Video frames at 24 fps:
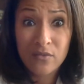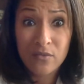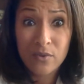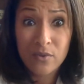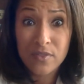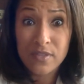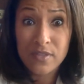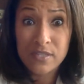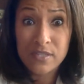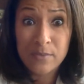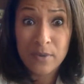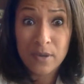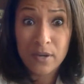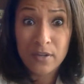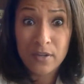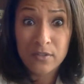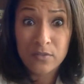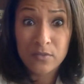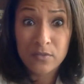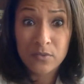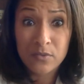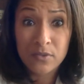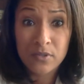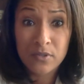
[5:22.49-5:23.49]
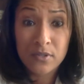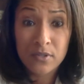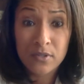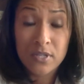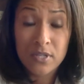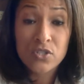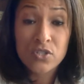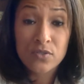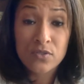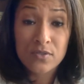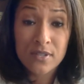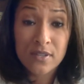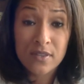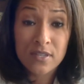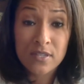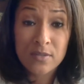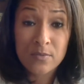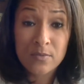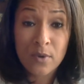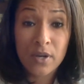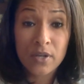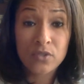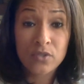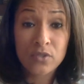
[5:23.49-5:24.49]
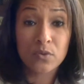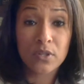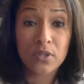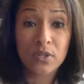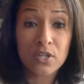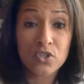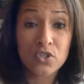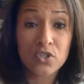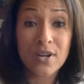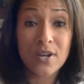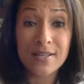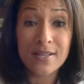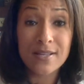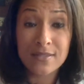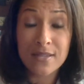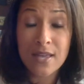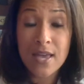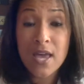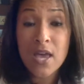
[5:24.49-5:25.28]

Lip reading: what these products were, the issues that these products really address.